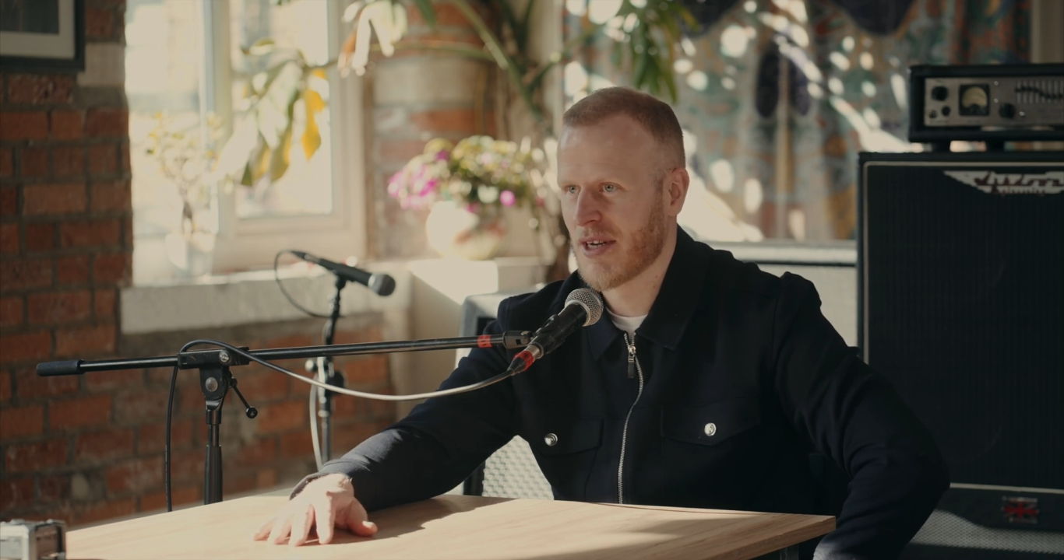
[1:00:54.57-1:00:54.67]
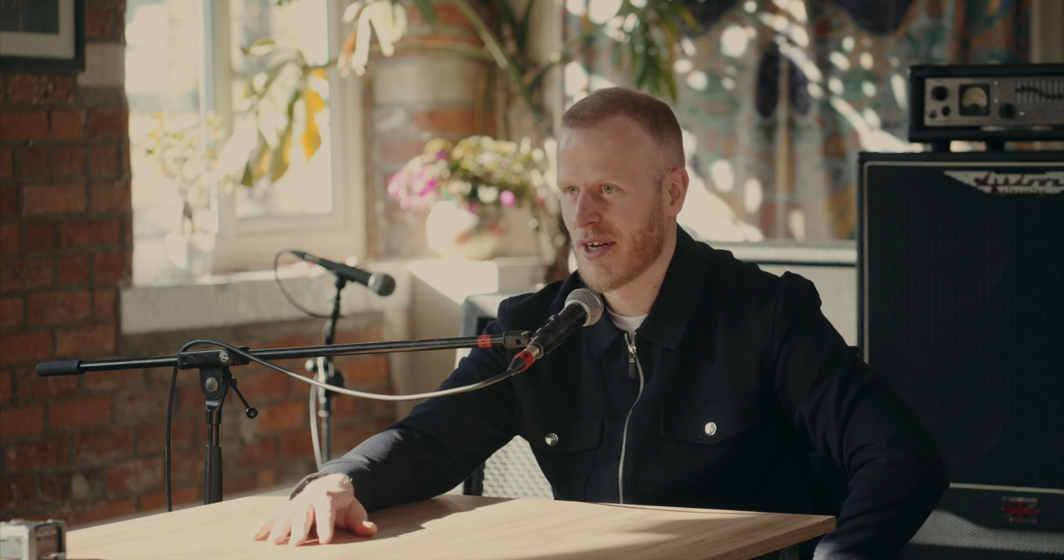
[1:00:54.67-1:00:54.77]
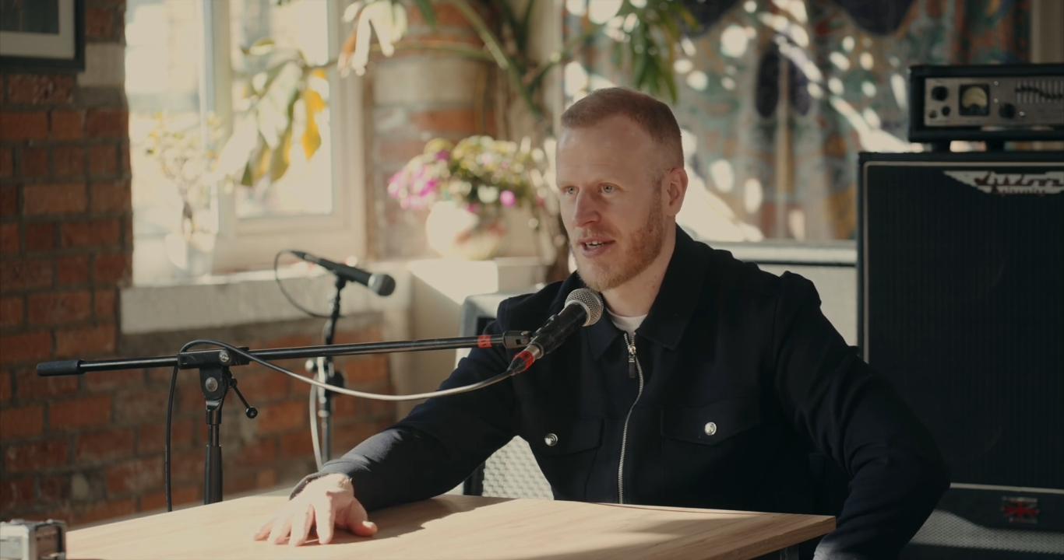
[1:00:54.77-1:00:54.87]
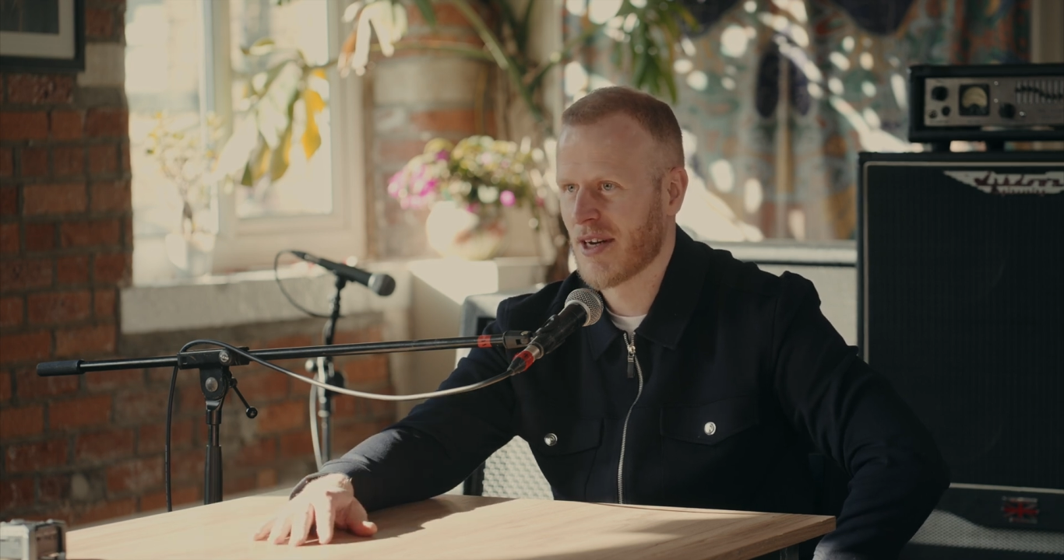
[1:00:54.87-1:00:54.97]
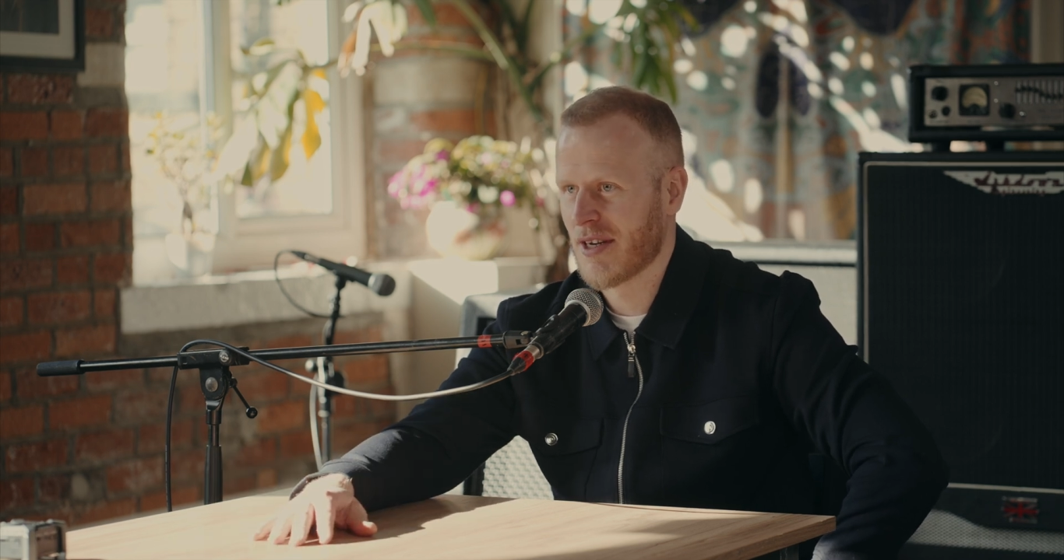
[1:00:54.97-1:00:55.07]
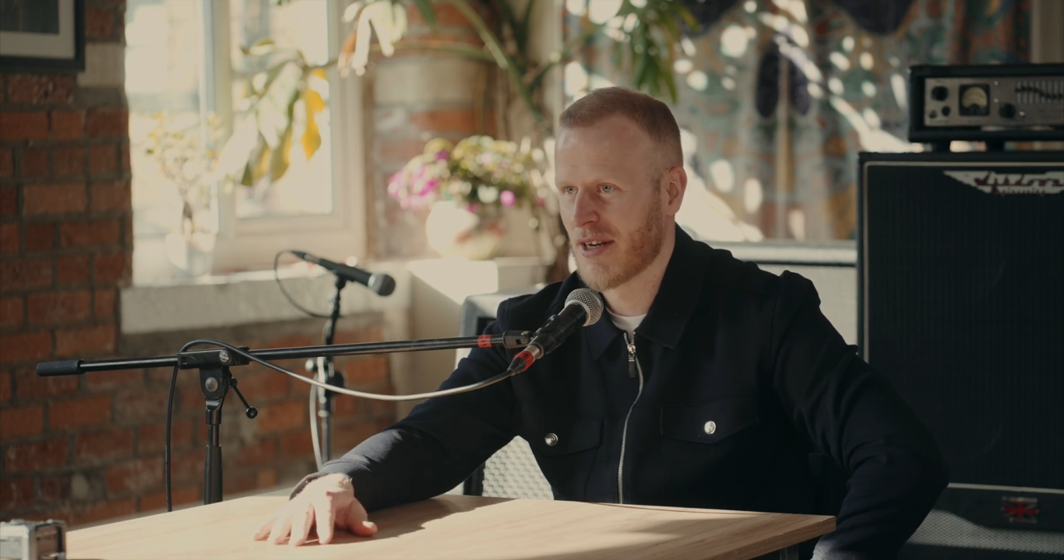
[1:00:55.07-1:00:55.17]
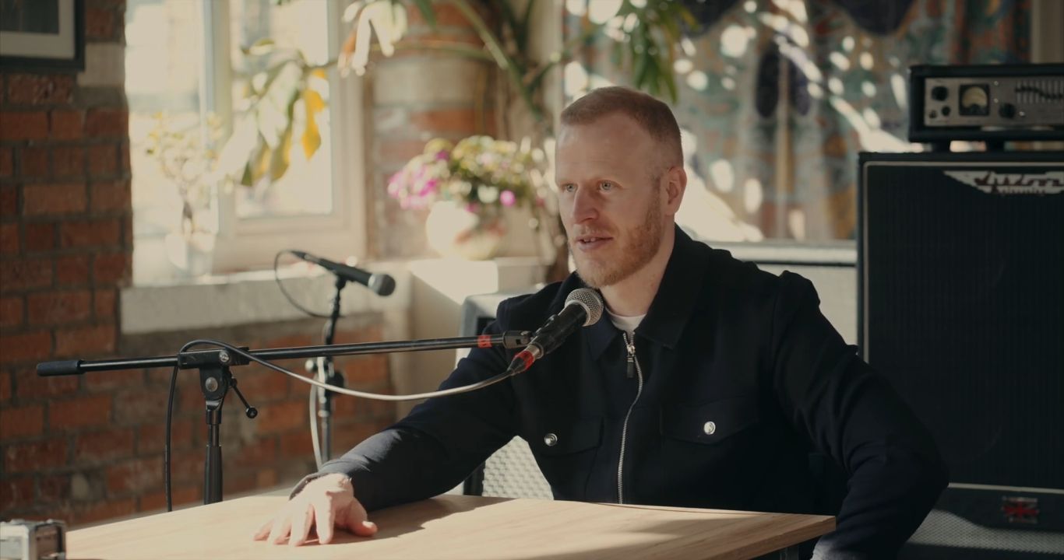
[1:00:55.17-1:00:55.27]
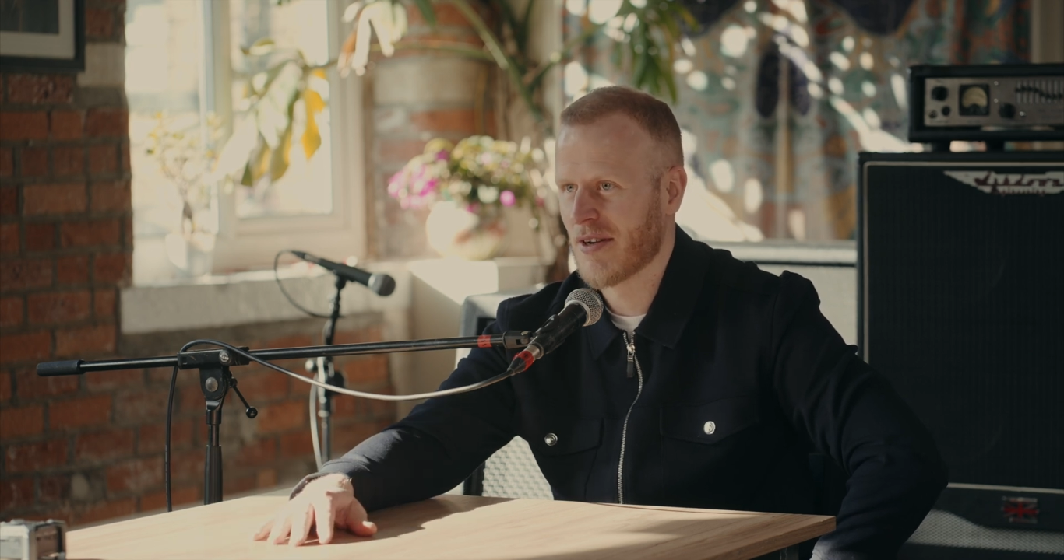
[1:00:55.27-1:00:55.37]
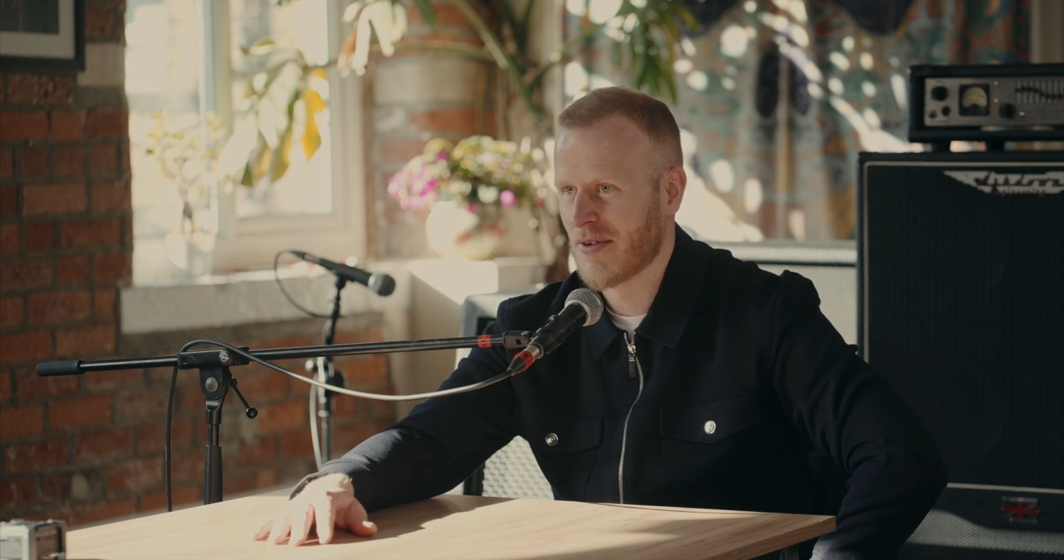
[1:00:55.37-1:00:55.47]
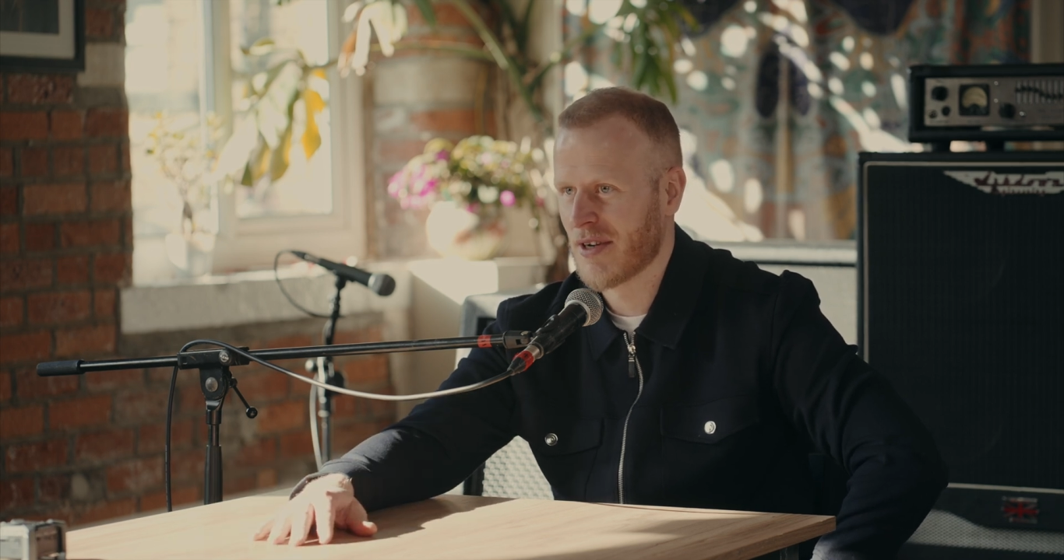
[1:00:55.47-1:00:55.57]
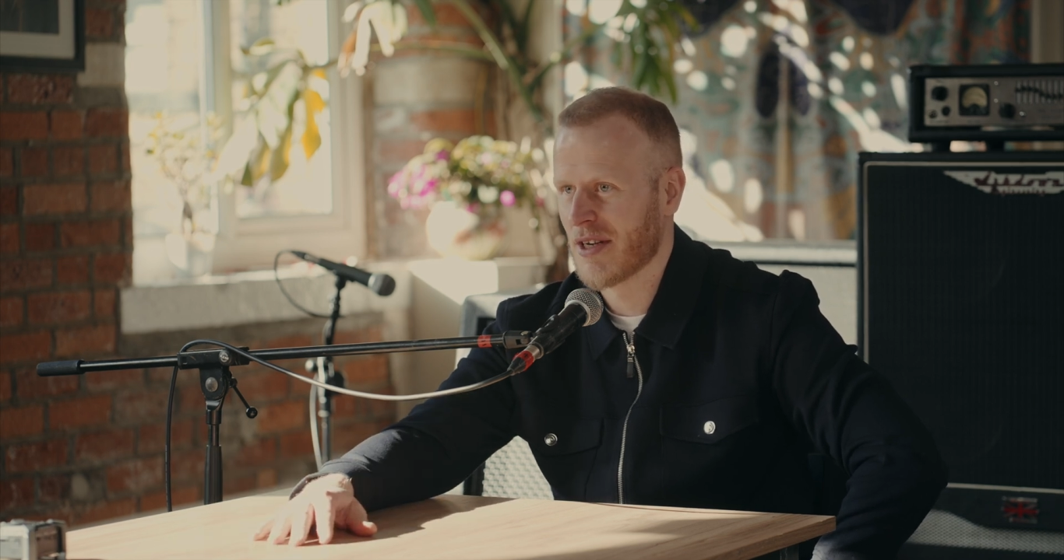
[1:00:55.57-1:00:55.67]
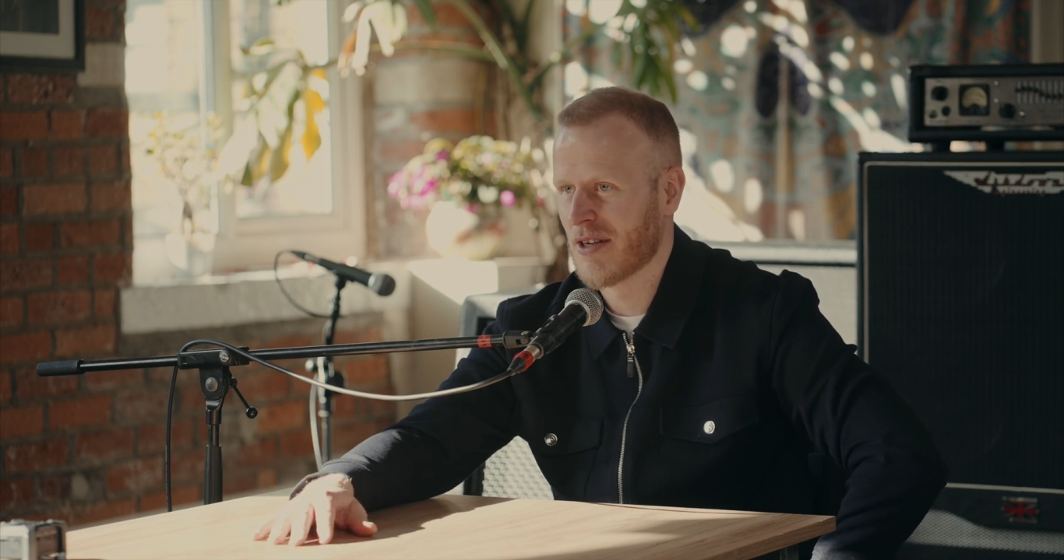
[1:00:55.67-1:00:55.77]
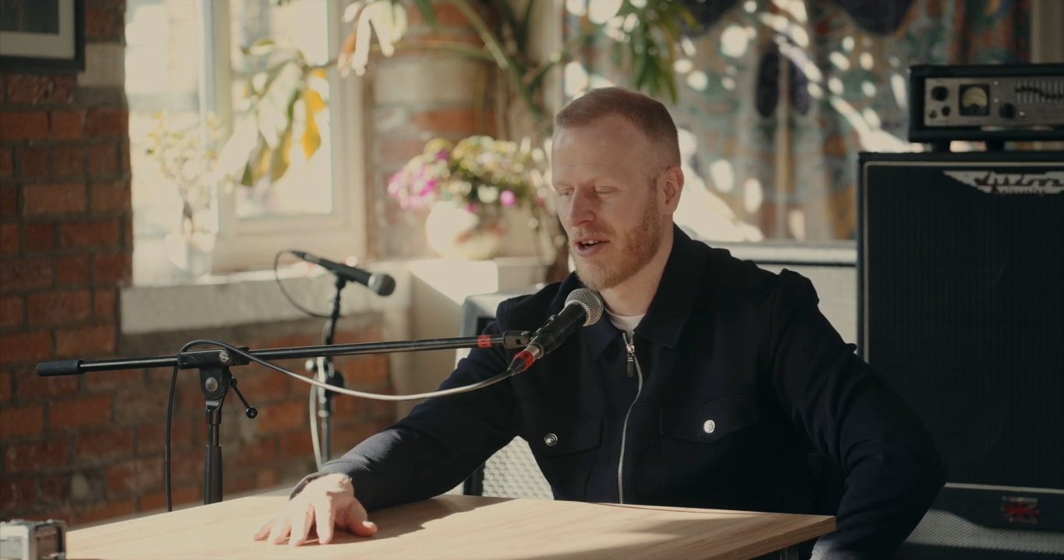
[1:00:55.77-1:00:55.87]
Yeah, definitely.